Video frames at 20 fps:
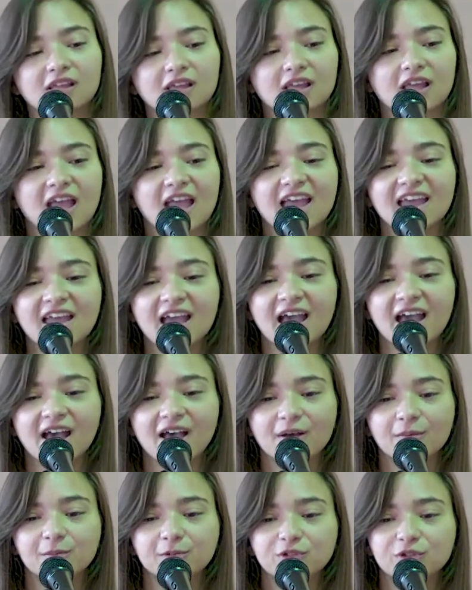
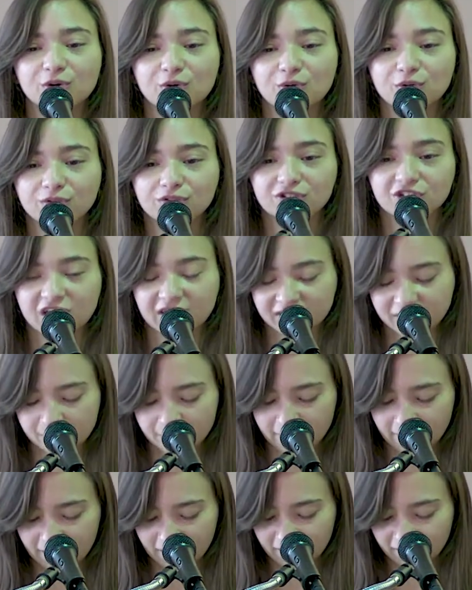Ahab told
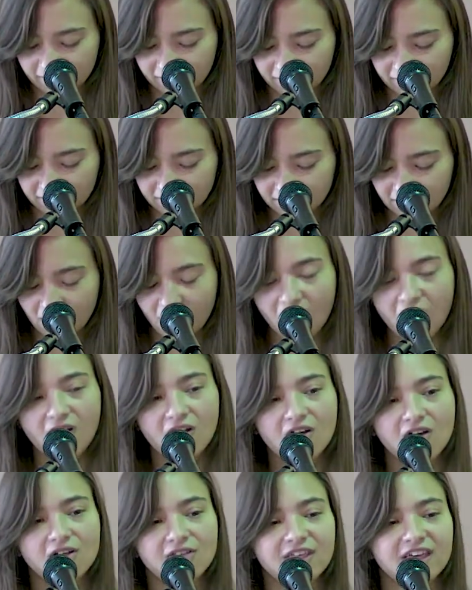Jezebel
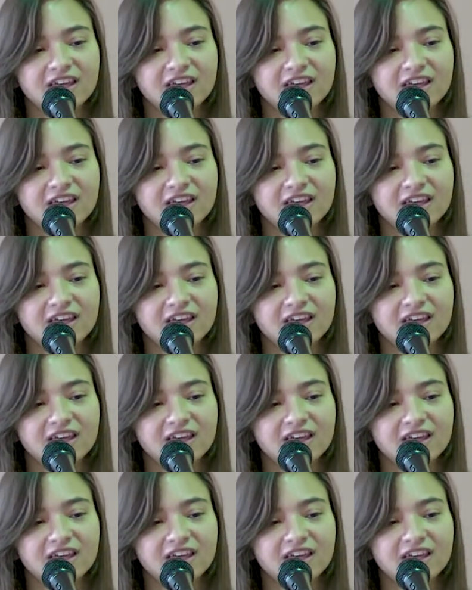all that